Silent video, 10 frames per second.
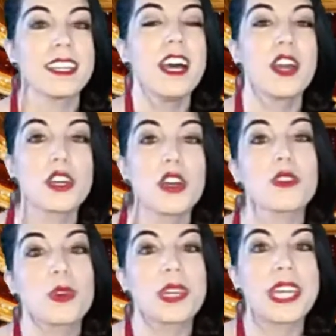Go
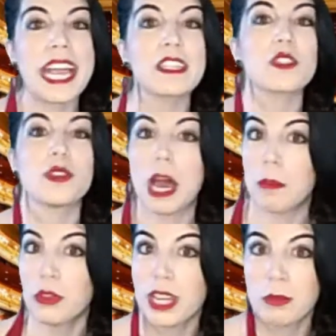donate to
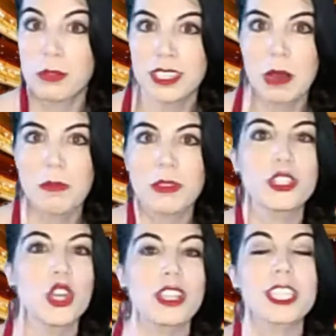www
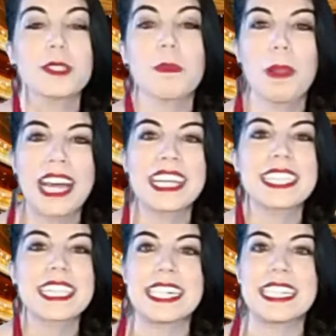
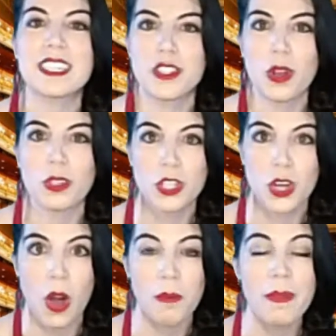
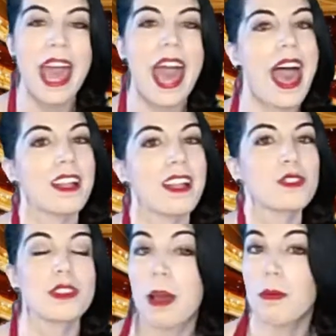www.planetgliese.com and to
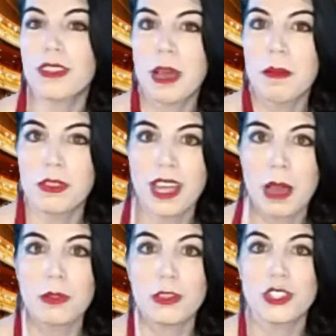
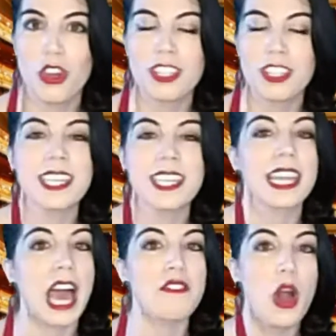
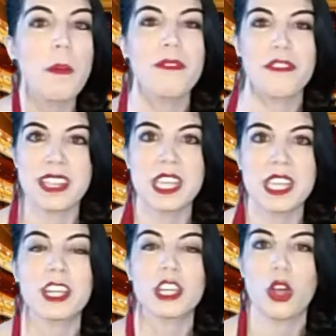
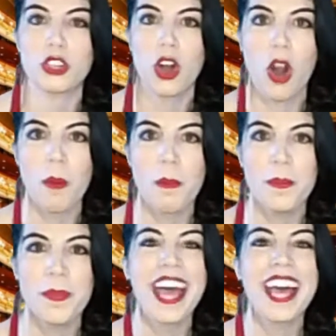www.livehopefestival.com.
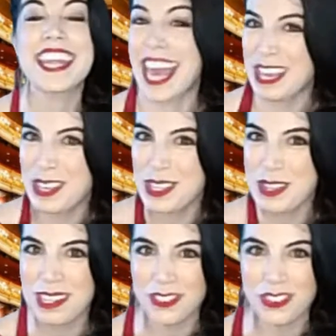Thank you so much
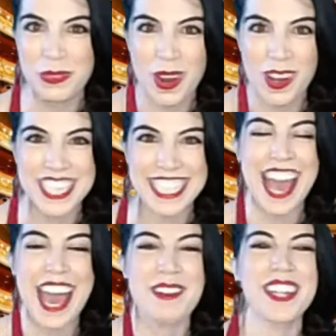for watching, and
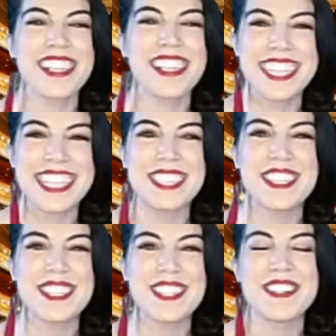we'll see you
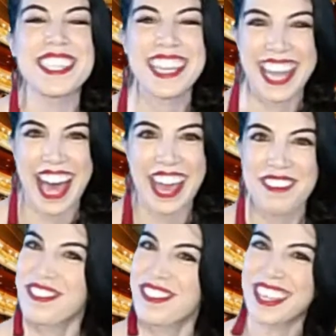soon live.
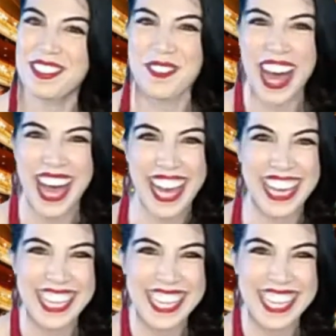Goodbye.